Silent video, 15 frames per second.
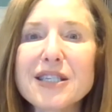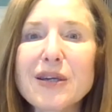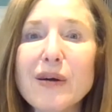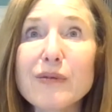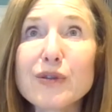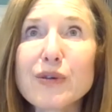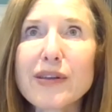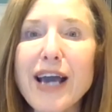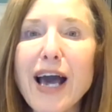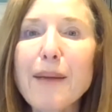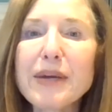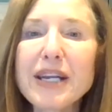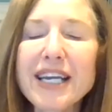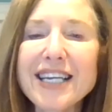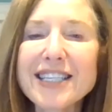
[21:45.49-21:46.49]
So I was really
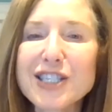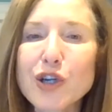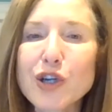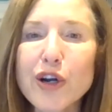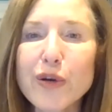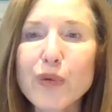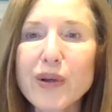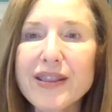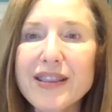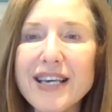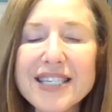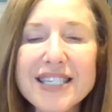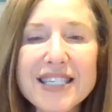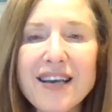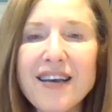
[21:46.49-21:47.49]
happy to get started with
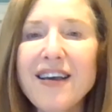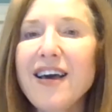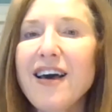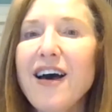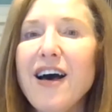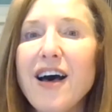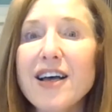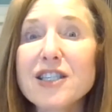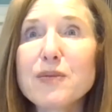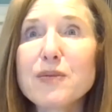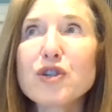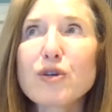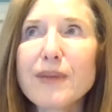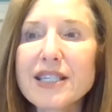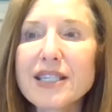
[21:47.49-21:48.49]
this. It's
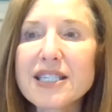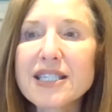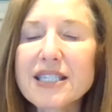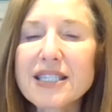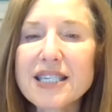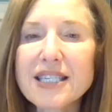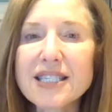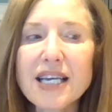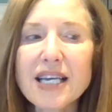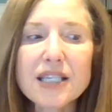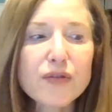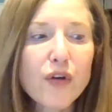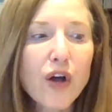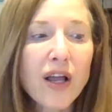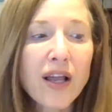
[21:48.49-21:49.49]
been tremendously
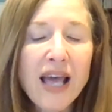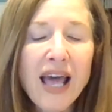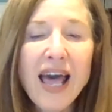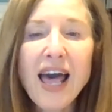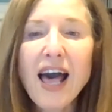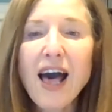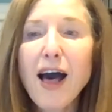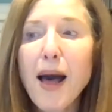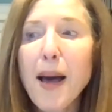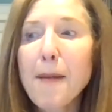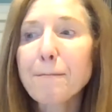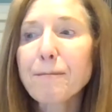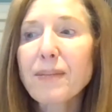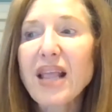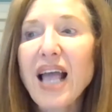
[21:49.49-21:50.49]
successful.
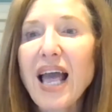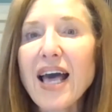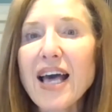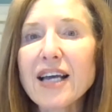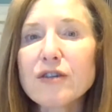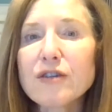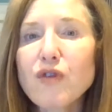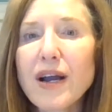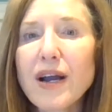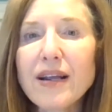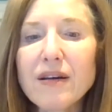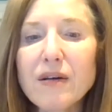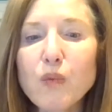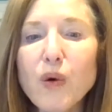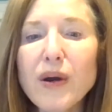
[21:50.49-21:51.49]
And
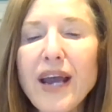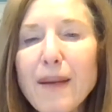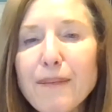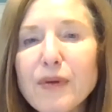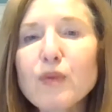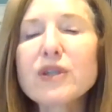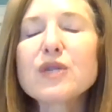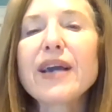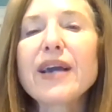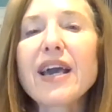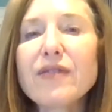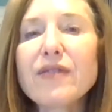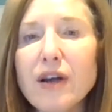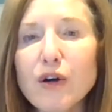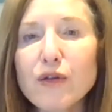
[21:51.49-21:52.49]
what happened was we
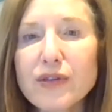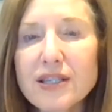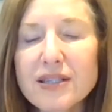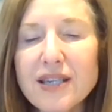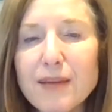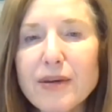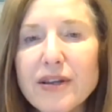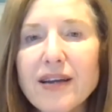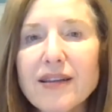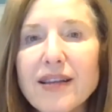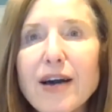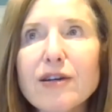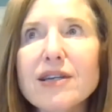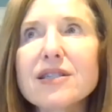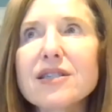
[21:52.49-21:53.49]
gave it over the summer. They
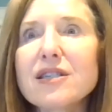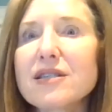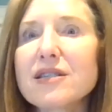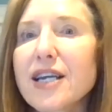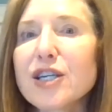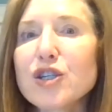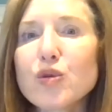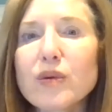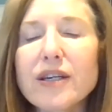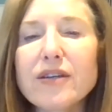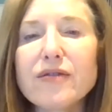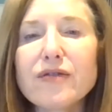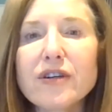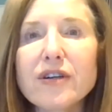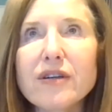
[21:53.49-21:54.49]
allowed us to schedule
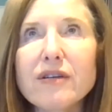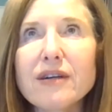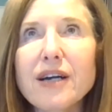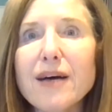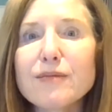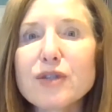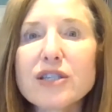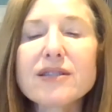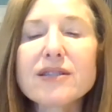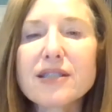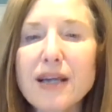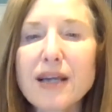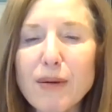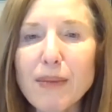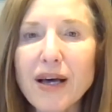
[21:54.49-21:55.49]
it for just the
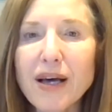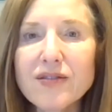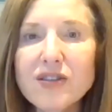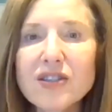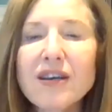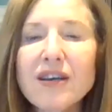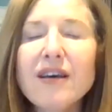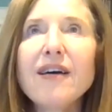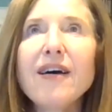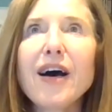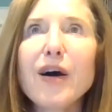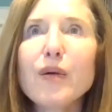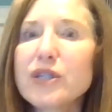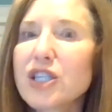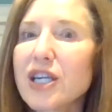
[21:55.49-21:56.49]
summer months,
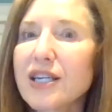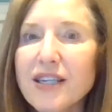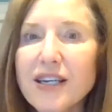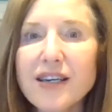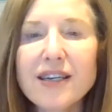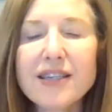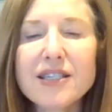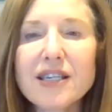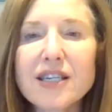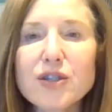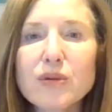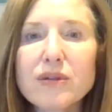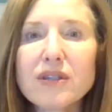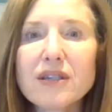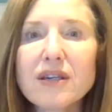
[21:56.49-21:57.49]
which I did. I
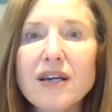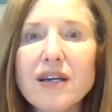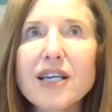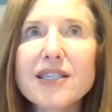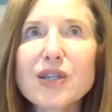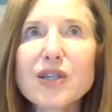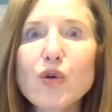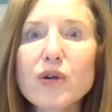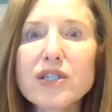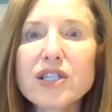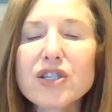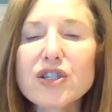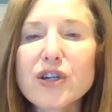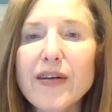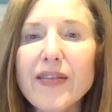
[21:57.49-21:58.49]
scheduled a dozen
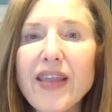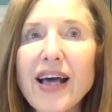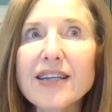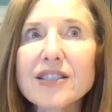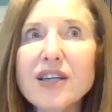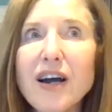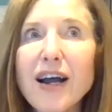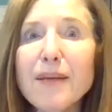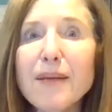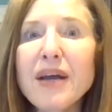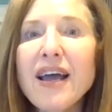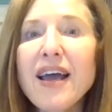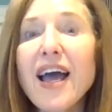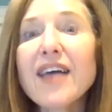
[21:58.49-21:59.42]
courses during that time.